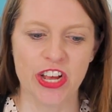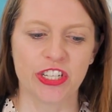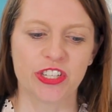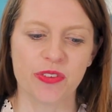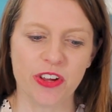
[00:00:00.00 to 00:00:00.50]

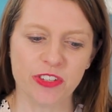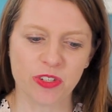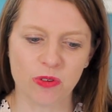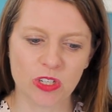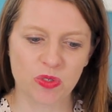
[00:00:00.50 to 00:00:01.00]
So those
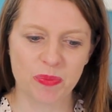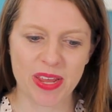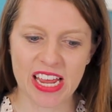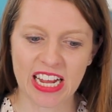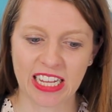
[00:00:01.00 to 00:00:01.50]
schools would
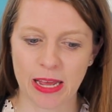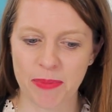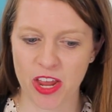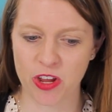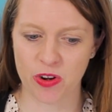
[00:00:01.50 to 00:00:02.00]
be
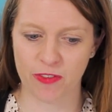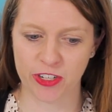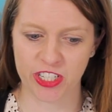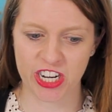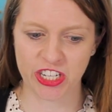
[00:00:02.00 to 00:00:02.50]
Columbia
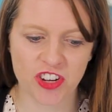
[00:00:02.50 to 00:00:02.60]
University,